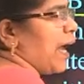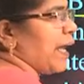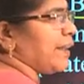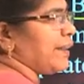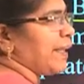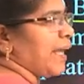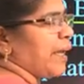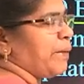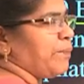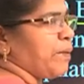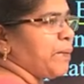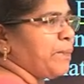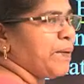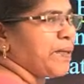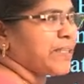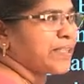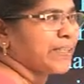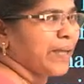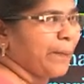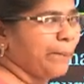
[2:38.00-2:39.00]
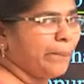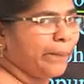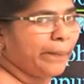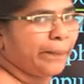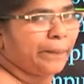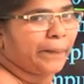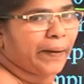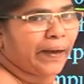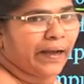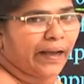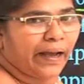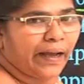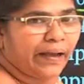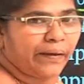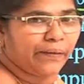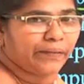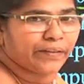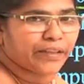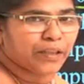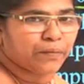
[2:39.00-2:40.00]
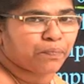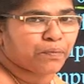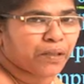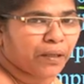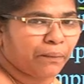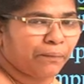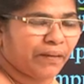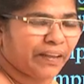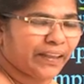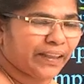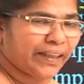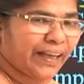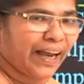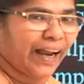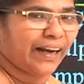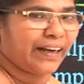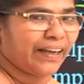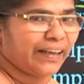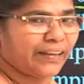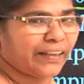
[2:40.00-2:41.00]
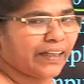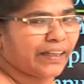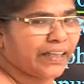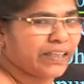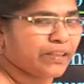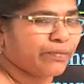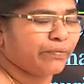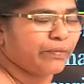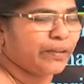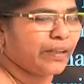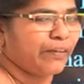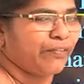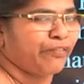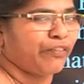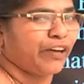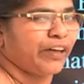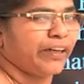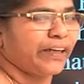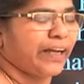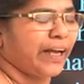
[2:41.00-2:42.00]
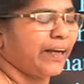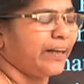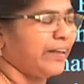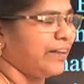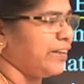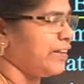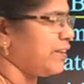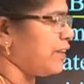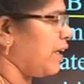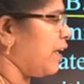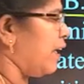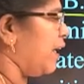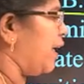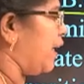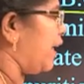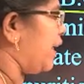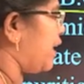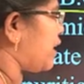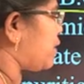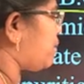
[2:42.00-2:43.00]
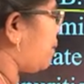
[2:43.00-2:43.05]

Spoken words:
and there may be some gypsum with color, that is different colors. It is